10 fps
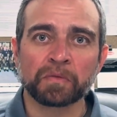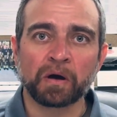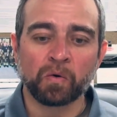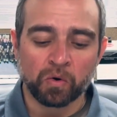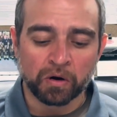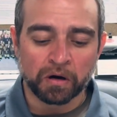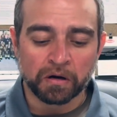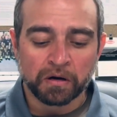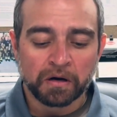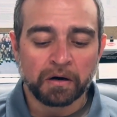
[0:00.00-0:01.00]
or
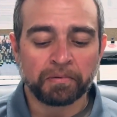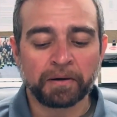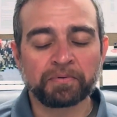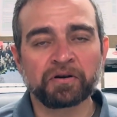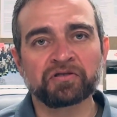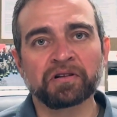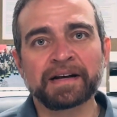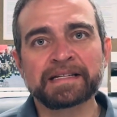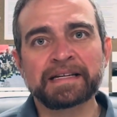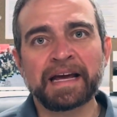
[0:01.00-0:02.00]
a blood pressure
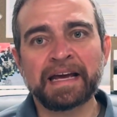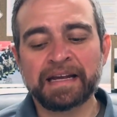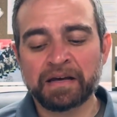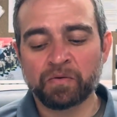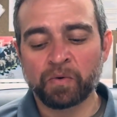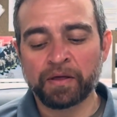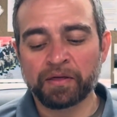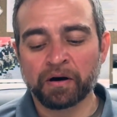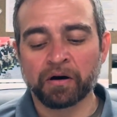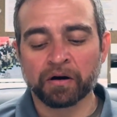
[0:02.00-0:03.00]
less than 80
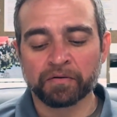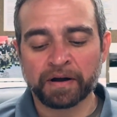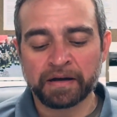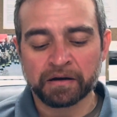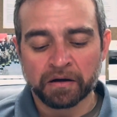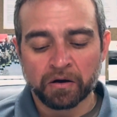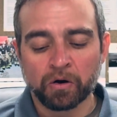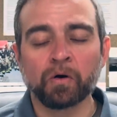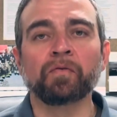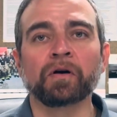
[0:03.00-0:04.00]
with a heart rate
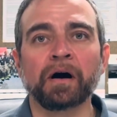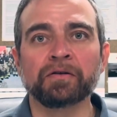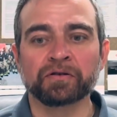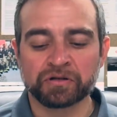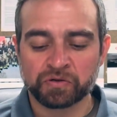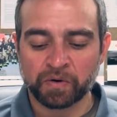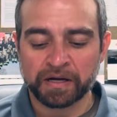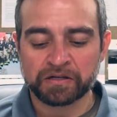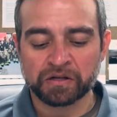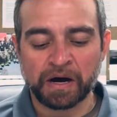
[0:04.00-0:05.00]
over
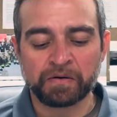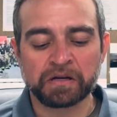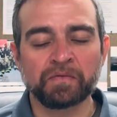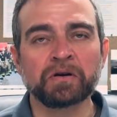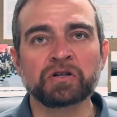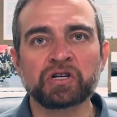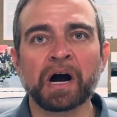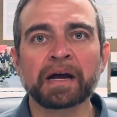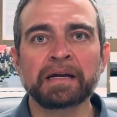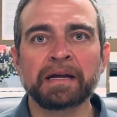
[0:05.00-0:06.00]
120. So that would give you a
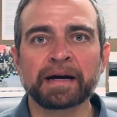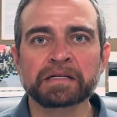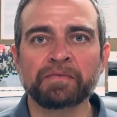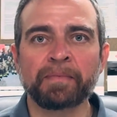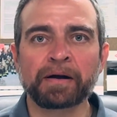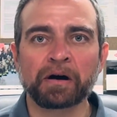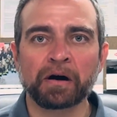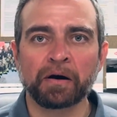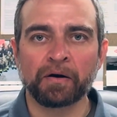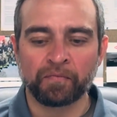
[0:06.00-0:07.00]
shock index of
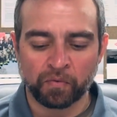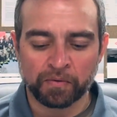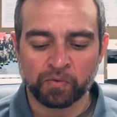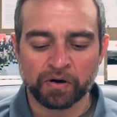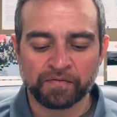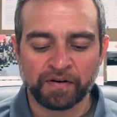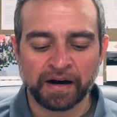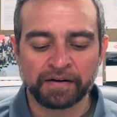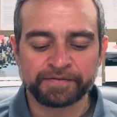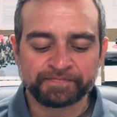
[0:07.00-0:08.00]
about
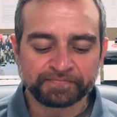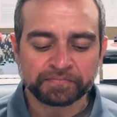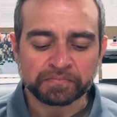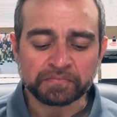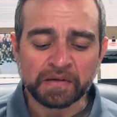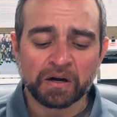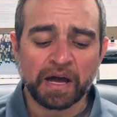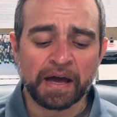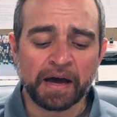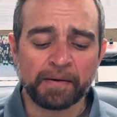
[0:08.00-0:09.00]
1.5.
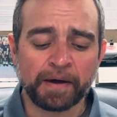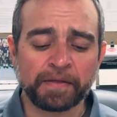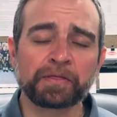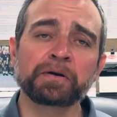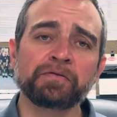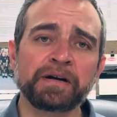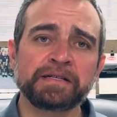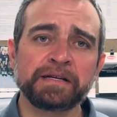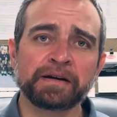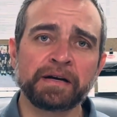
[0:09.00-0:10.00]
And the third
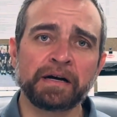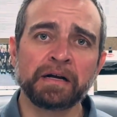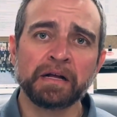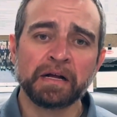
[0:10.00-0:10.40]
criteria